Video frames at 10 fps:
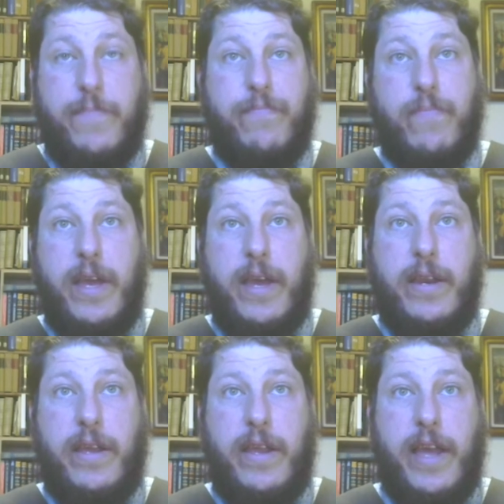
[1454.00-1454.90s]

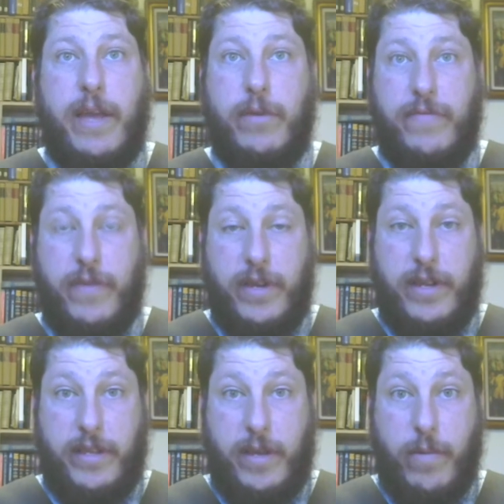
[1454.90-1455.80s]
and and henry's very
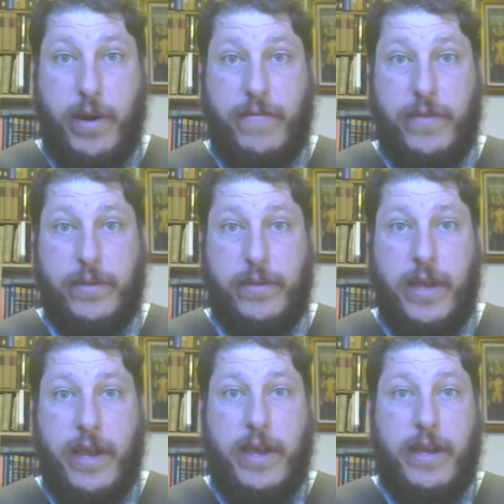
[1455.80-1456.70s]
keenly aware of this
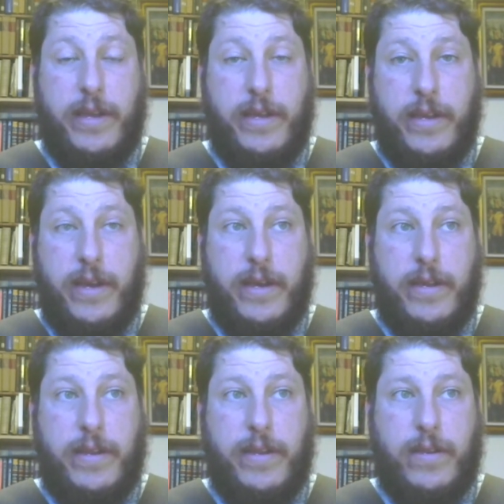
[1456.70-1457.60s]
he
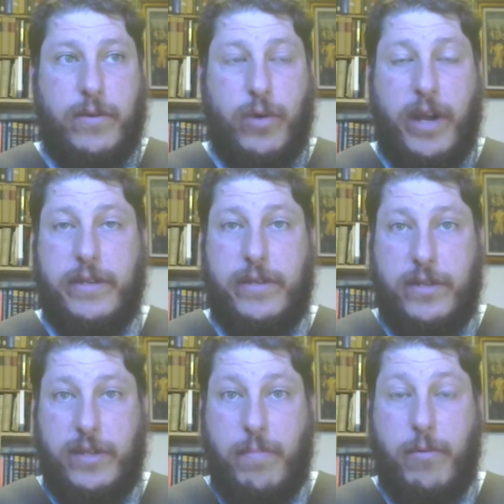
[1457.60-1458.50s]
uh, tries to
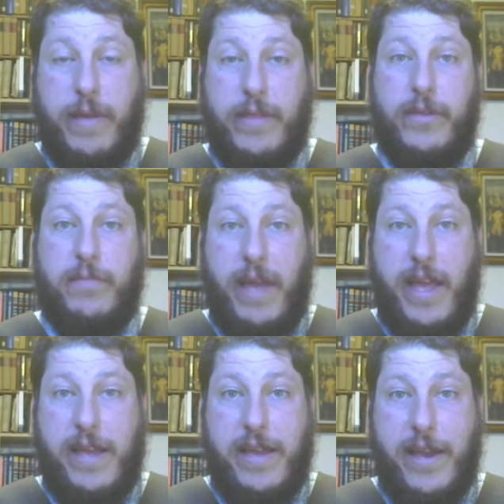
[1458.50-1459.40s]
supplement this by
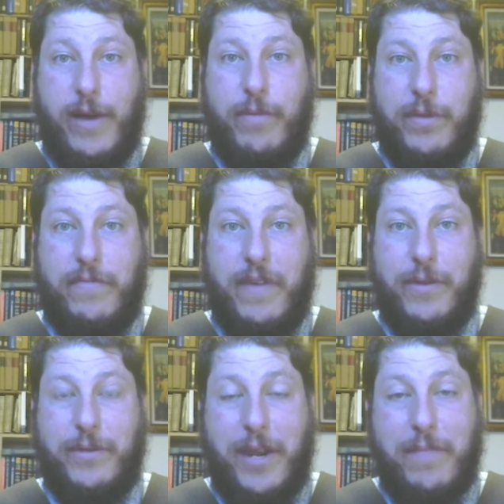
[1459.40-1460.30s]
hanging out with his
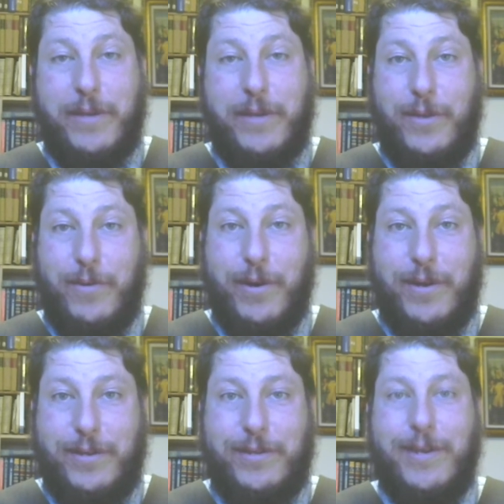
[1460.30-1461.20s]
father's enemies the
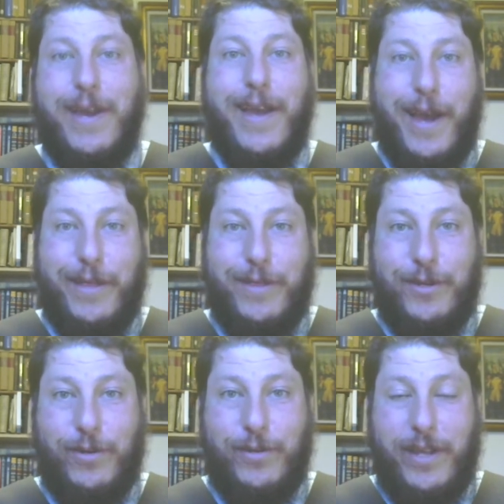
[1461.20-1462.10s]
yorkists at the
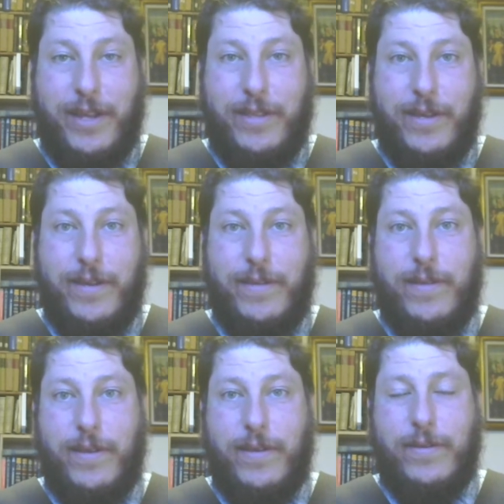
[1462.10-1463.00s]
jolting at the
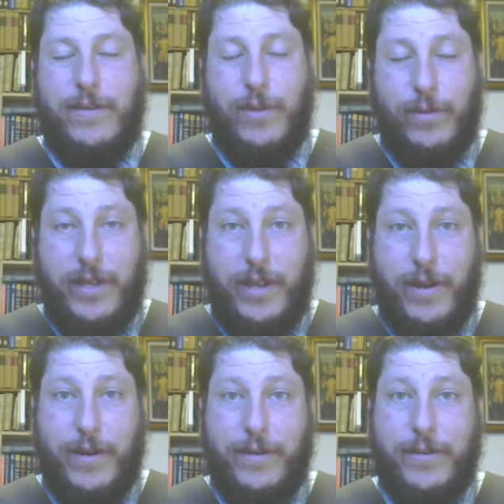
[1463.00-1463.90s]
the tilting
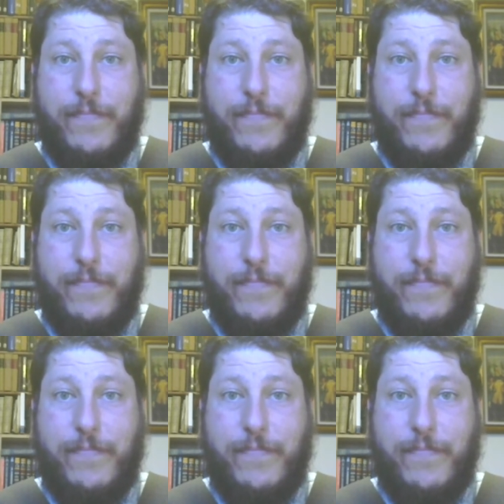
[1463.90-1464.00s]
yards